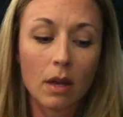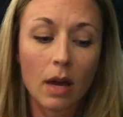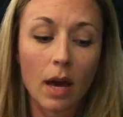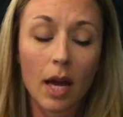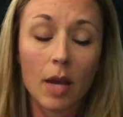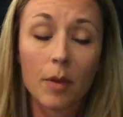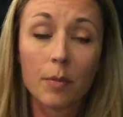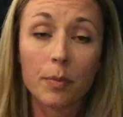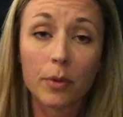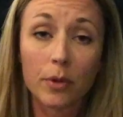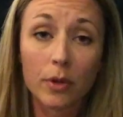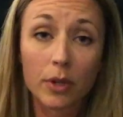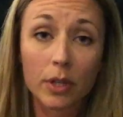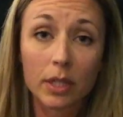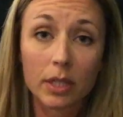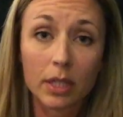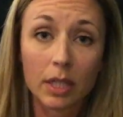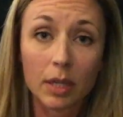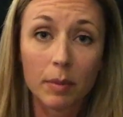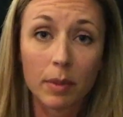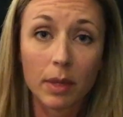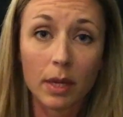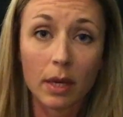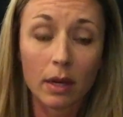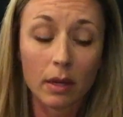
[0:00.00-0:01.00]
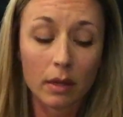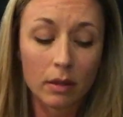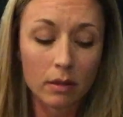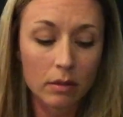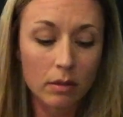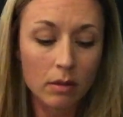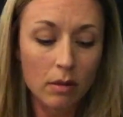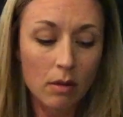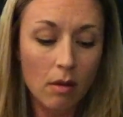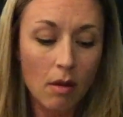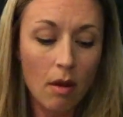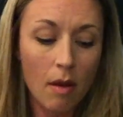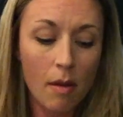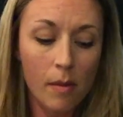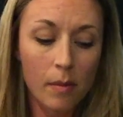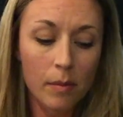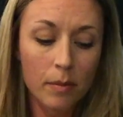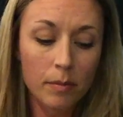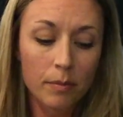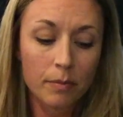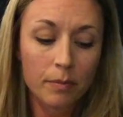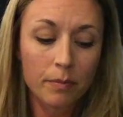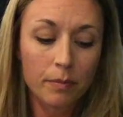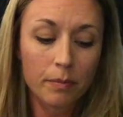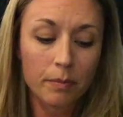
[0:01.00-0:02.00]
hyperkalemia,
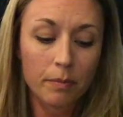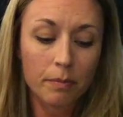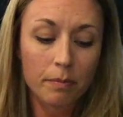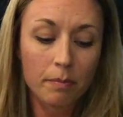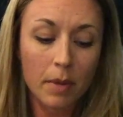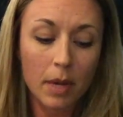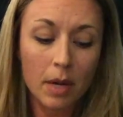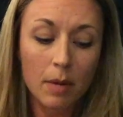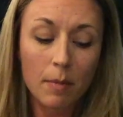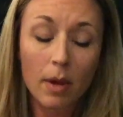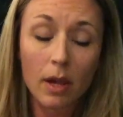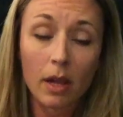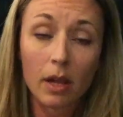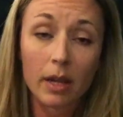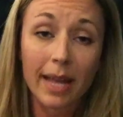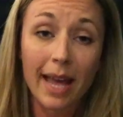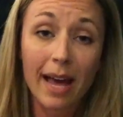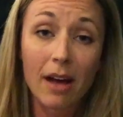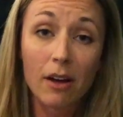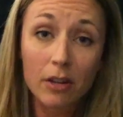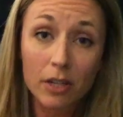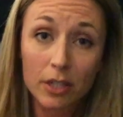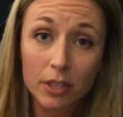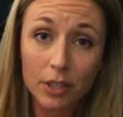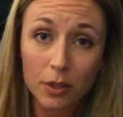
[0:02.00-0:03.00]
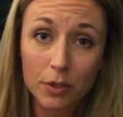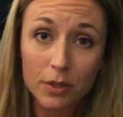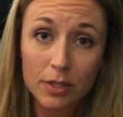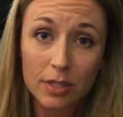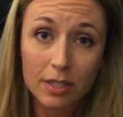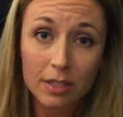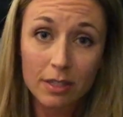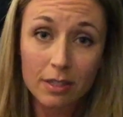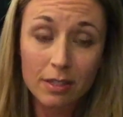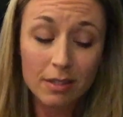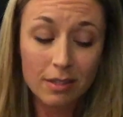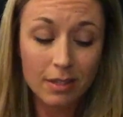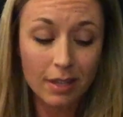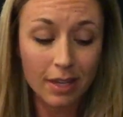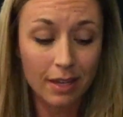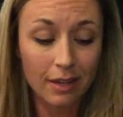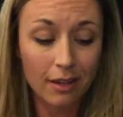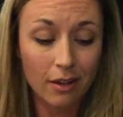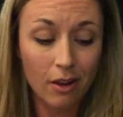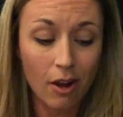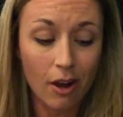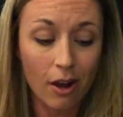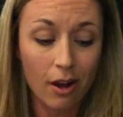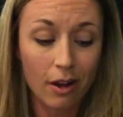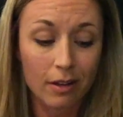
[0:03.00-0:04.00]
metabolic alkalosis can
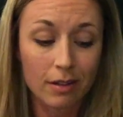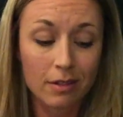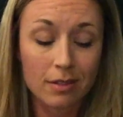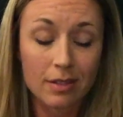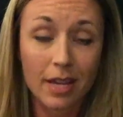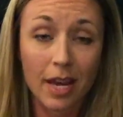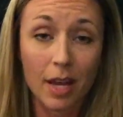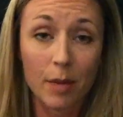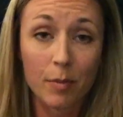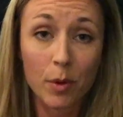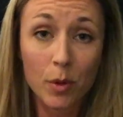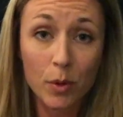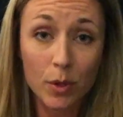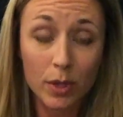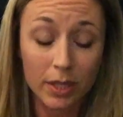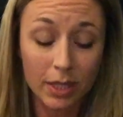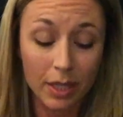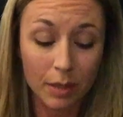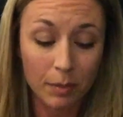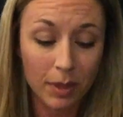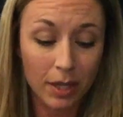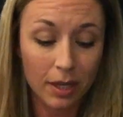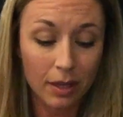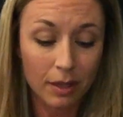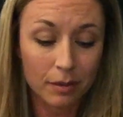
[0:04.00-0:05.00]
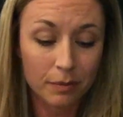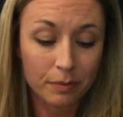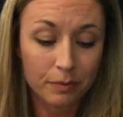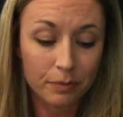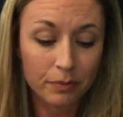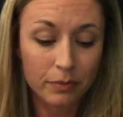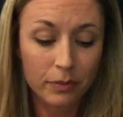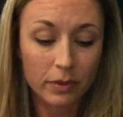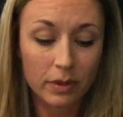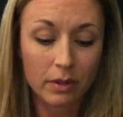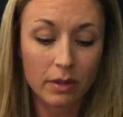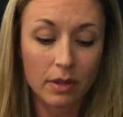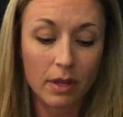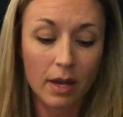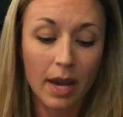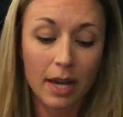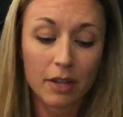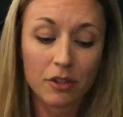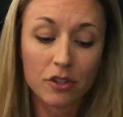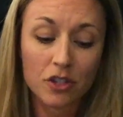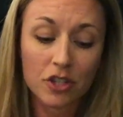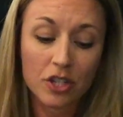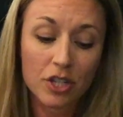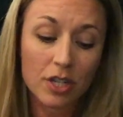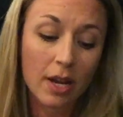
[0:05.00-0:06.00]
cause hypokalemia. The
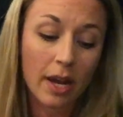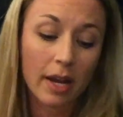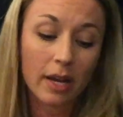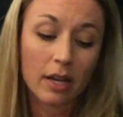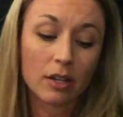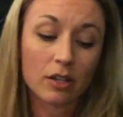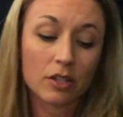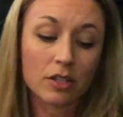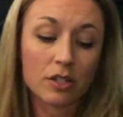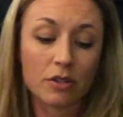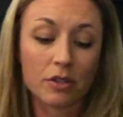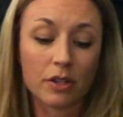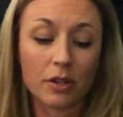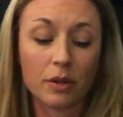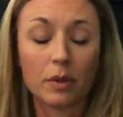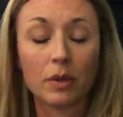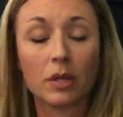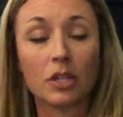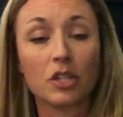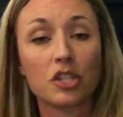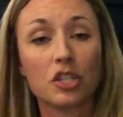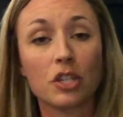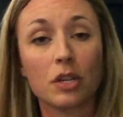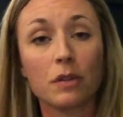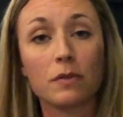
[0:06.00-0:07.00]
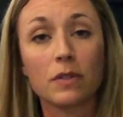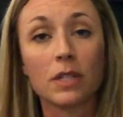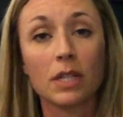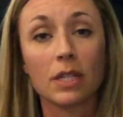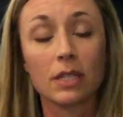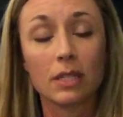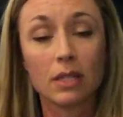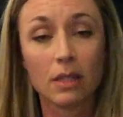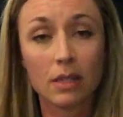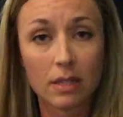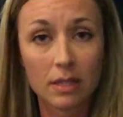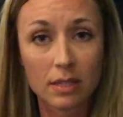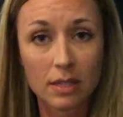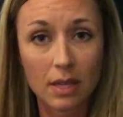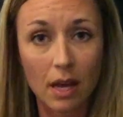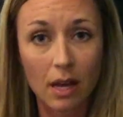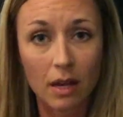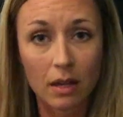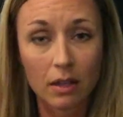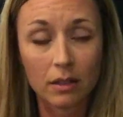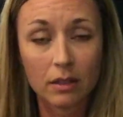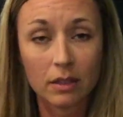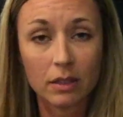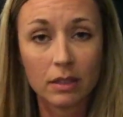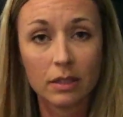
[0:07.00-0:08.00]
hydrogen ions are going to shift into the
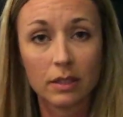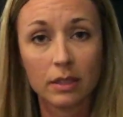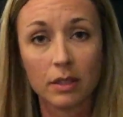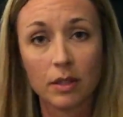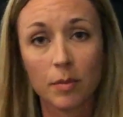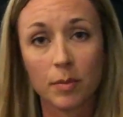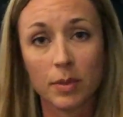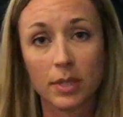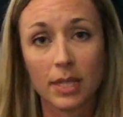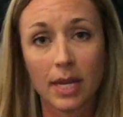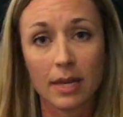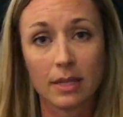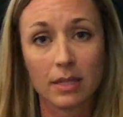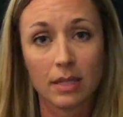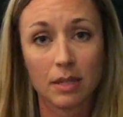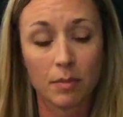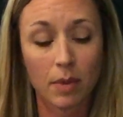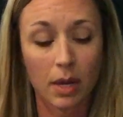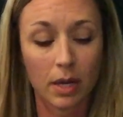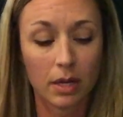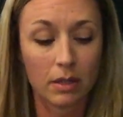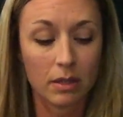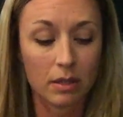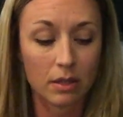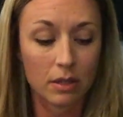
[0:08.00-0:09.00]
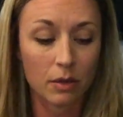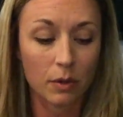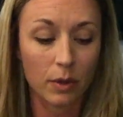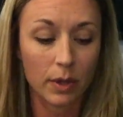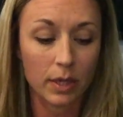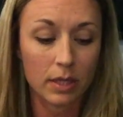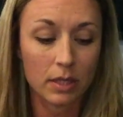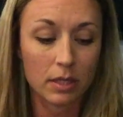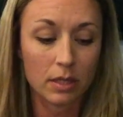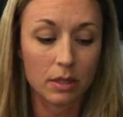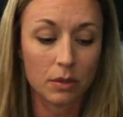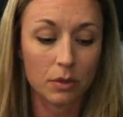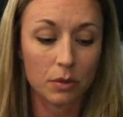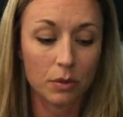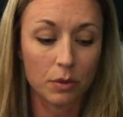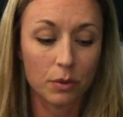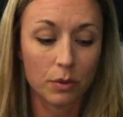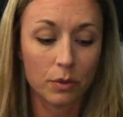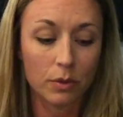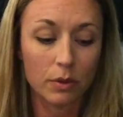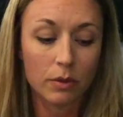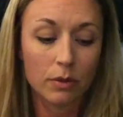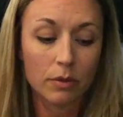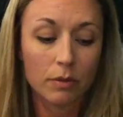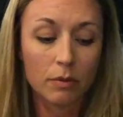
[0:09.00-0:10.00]
cell. The potassium ions are going
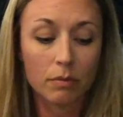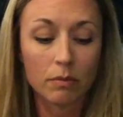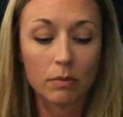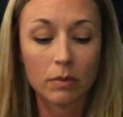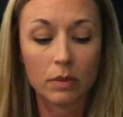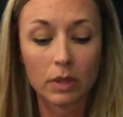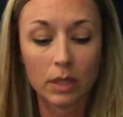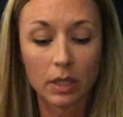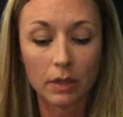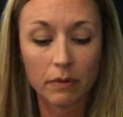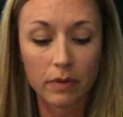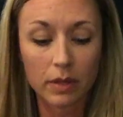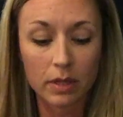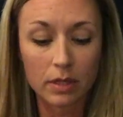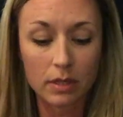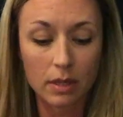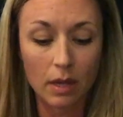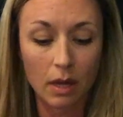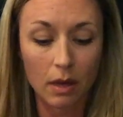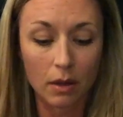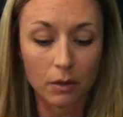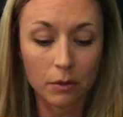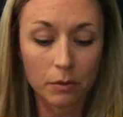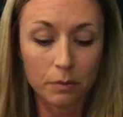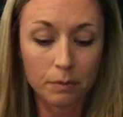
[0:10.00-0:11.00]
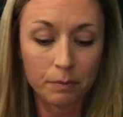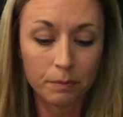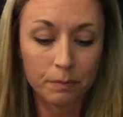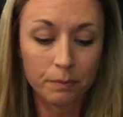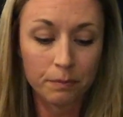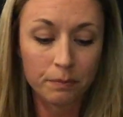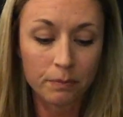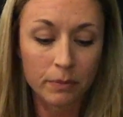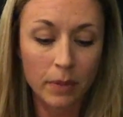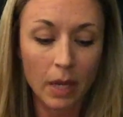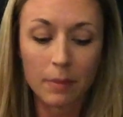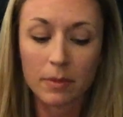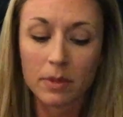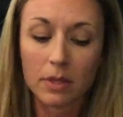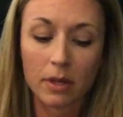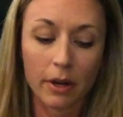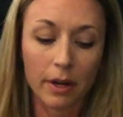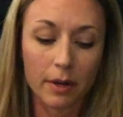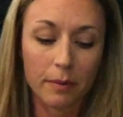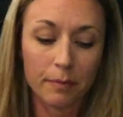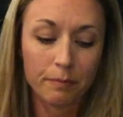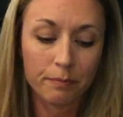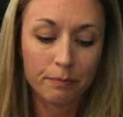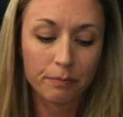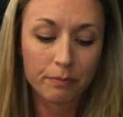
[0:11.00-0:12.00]
to leave the cell.
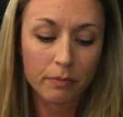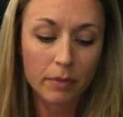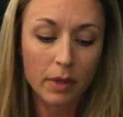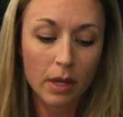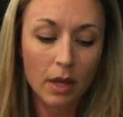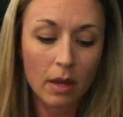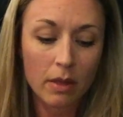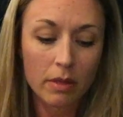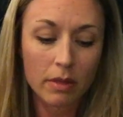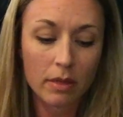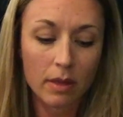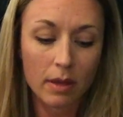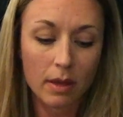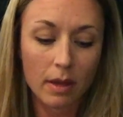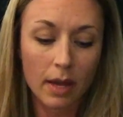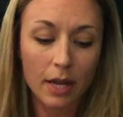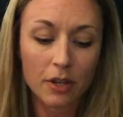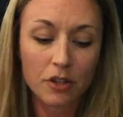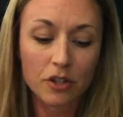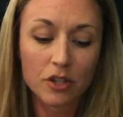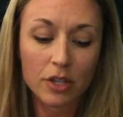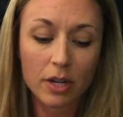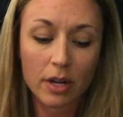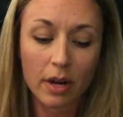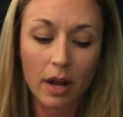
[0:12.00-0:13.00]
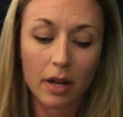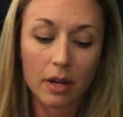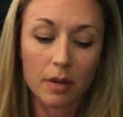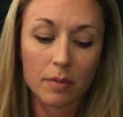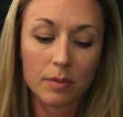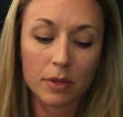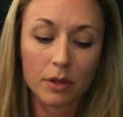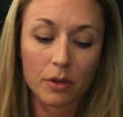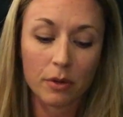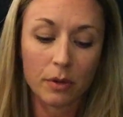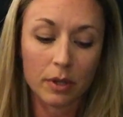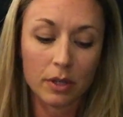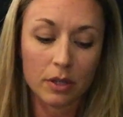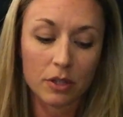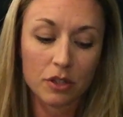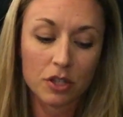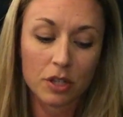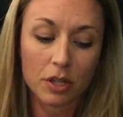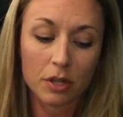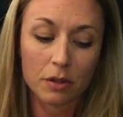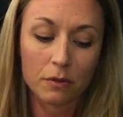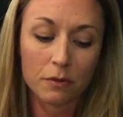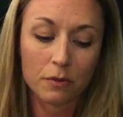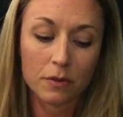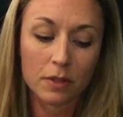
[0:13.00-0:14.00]
The hydrogen ions are going to
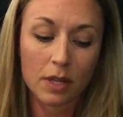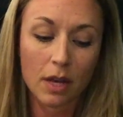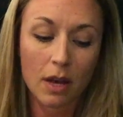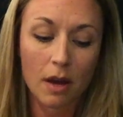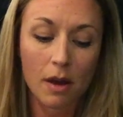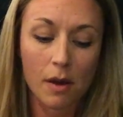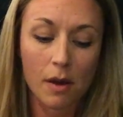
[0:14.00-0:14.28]
shift